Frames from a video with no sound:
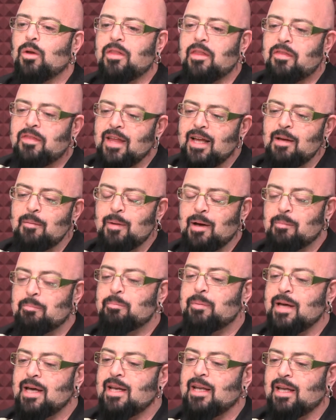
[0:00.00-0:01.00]
Well, the thing about
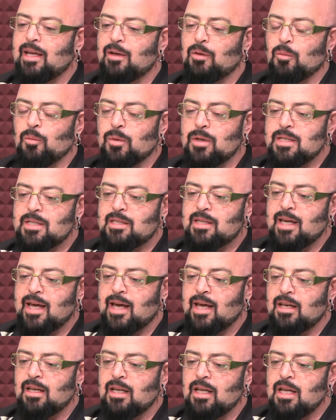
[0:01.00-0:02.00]
Benny was
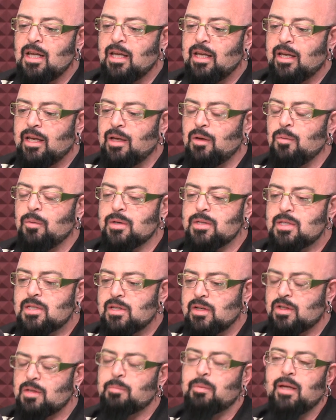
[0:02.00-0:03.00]
that he was
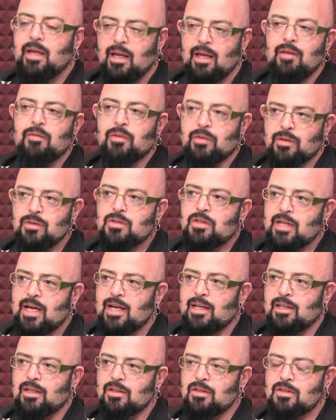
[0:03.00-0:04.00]
such a behavioral
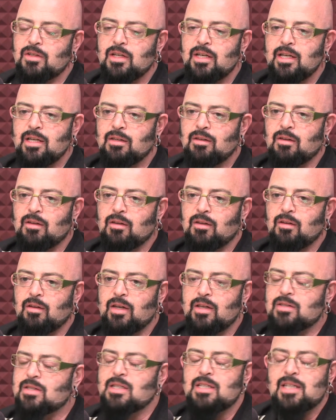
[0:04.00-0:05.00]
challenge
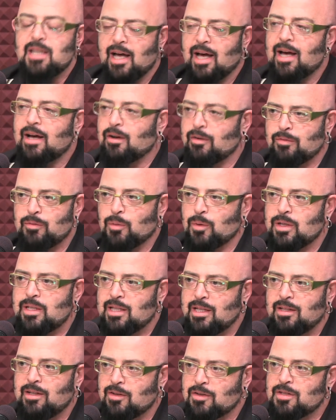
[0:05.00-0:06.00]
his entire
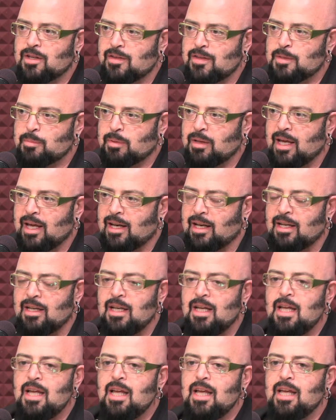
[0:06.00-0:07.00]
14 years on this planet.
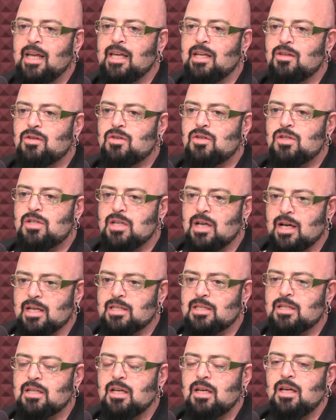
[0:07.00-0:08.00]
He
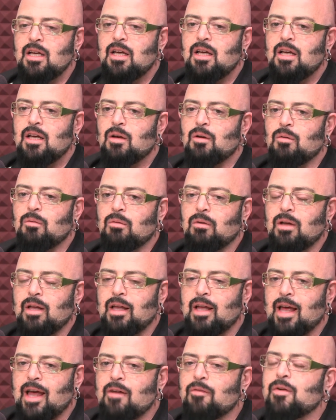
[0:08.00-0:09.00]
just...
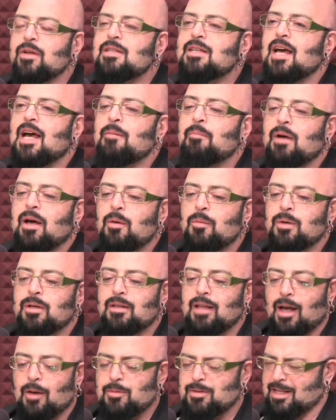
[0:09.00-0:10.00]
Every time I was
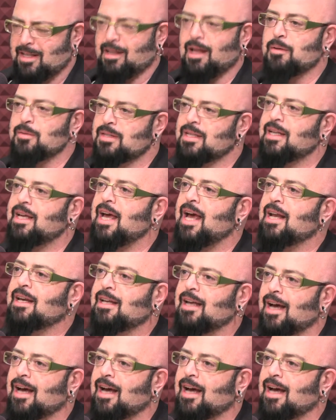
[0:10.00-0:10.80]
the cat